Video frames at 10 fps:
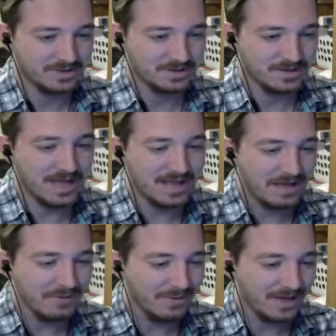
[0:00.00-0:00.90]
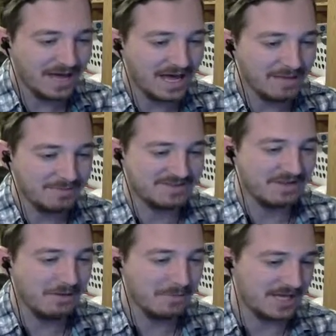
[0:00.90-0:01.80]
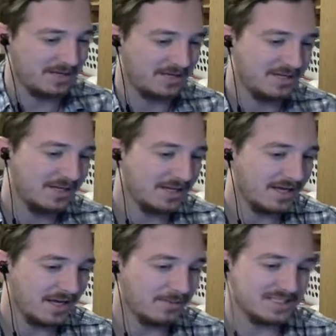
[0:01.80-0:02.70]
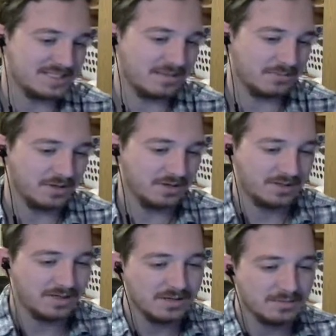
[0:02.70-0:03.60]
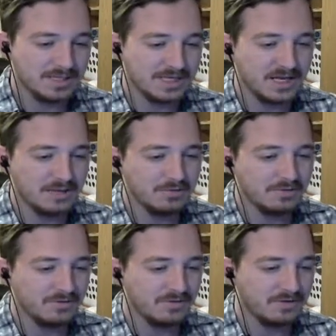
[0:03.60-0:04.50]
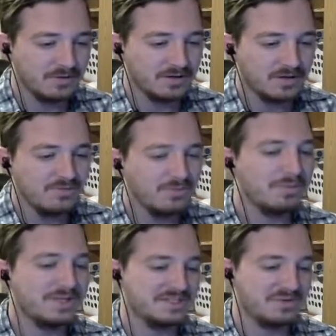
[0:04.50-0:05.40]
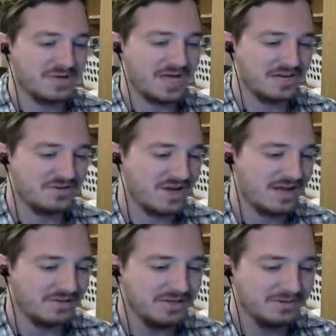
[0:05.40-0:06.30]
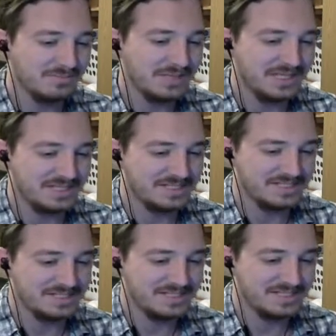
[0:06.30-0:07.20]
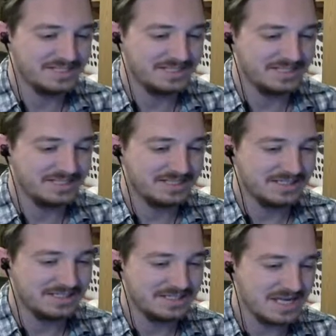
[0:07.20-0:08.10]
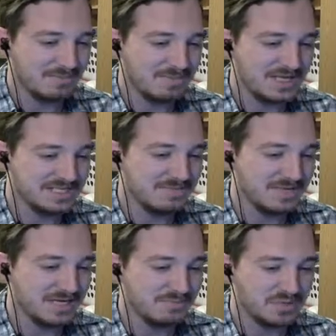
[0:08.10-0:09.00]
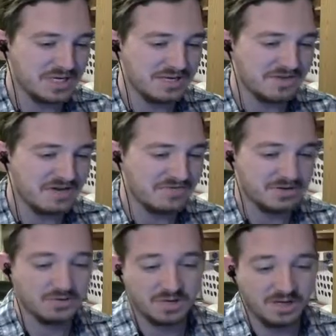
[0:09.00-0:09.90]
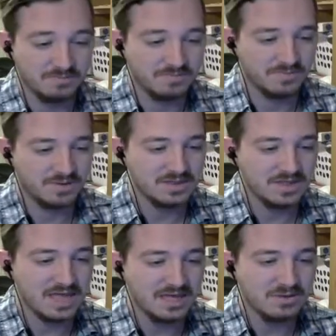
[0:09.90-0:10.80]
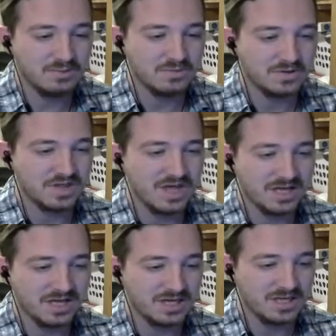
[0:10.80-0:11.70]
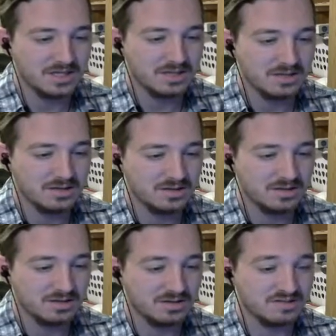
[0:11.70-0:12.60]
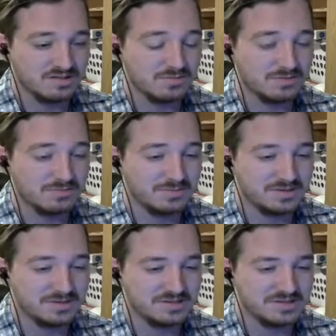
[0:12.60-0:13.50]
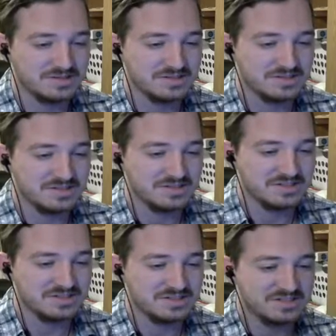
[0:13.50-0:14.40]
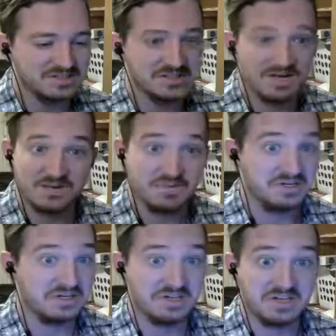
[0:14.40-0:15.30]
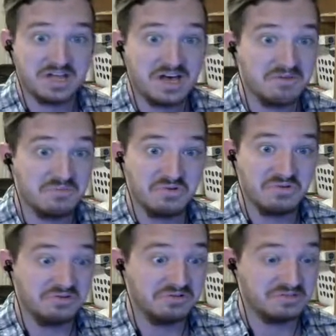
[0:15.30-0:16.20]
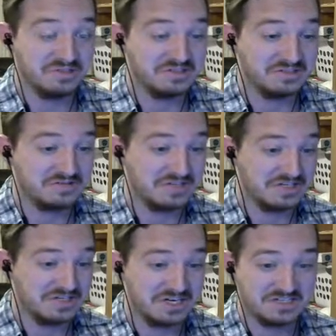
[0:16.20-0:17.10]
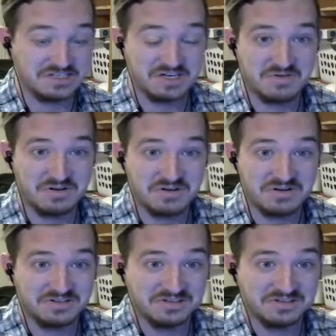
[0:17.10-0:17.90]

Hello? I'm a snowman. I want to see the world, but I cannot move. You be so kind, traveler. Please. Take a piece of me and bring it very far. Okay. Thank you. Good luck. Got the snowman piece. I would need a lot more of those if this was the genocide run.